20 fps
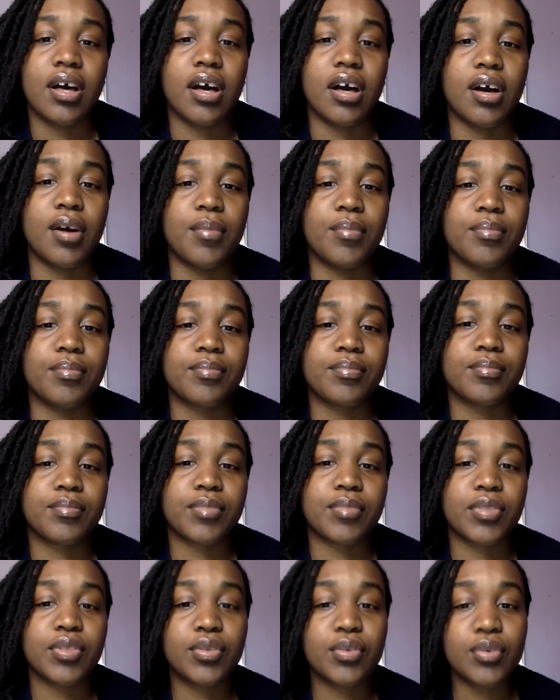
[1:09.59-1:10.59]

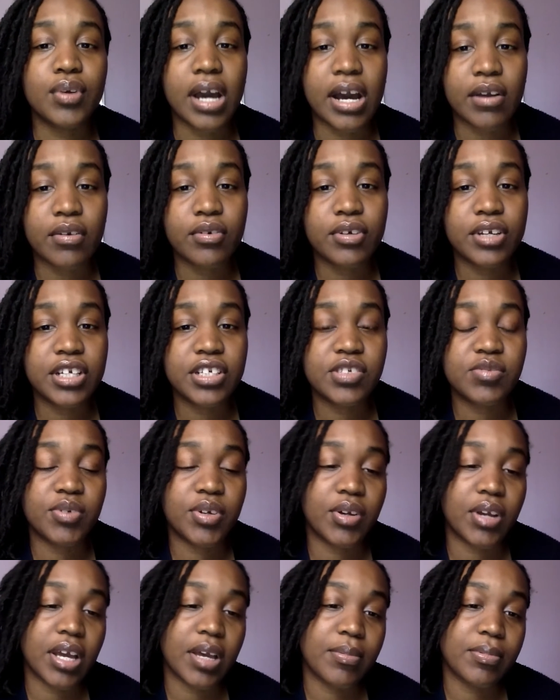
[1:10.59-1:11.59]
Um, through outreach, we
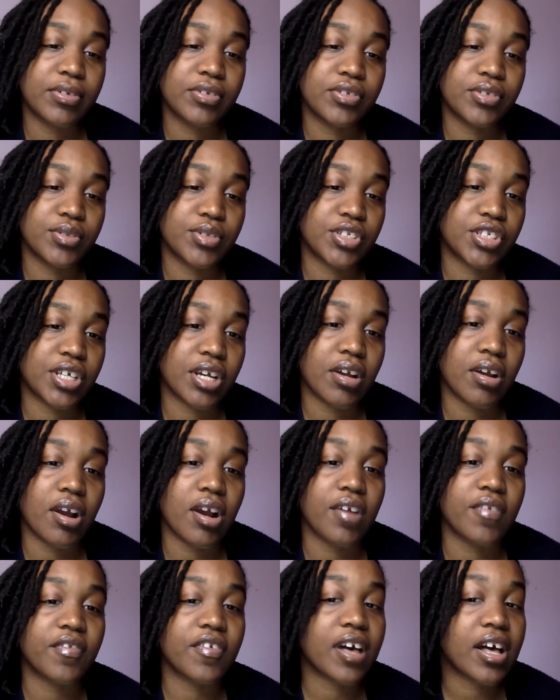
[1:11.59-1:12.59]
were able to share
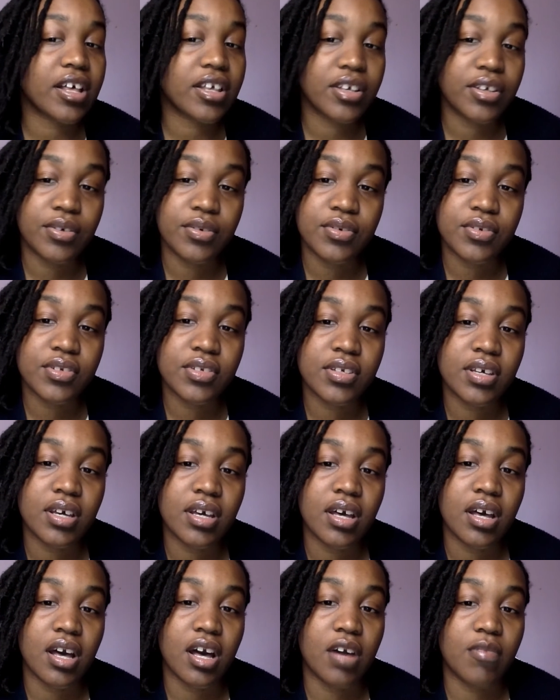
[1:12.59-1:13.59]
our values
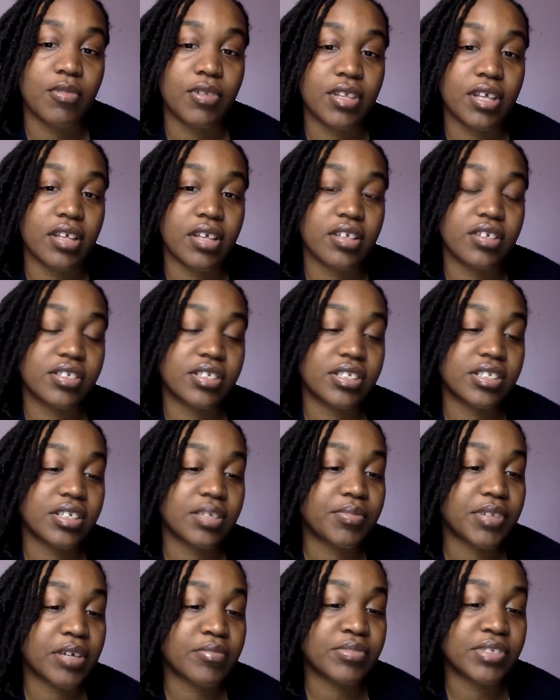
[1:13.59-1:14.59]
um, with others, and
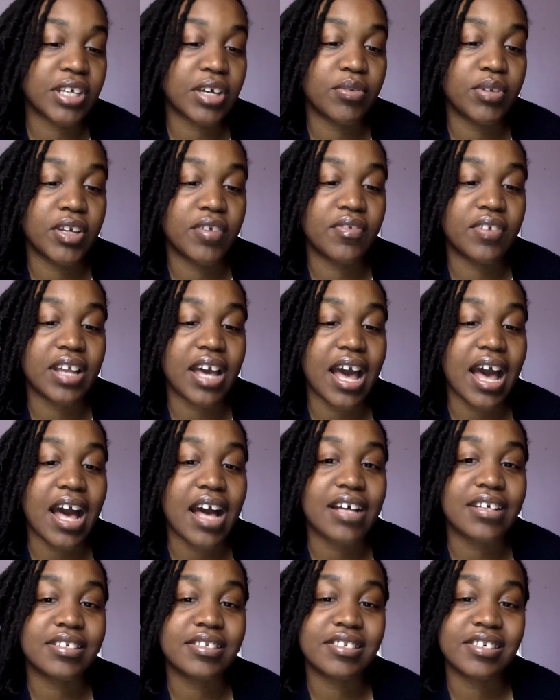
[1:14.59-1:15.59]
sometimes they would even
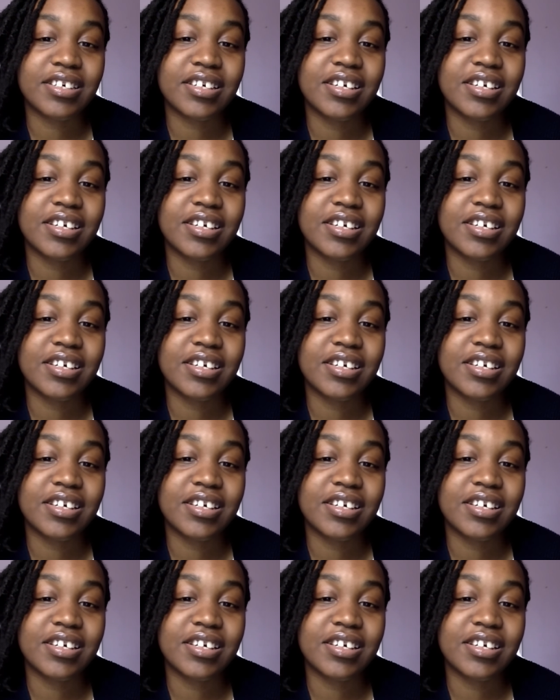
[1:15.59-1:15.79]
ask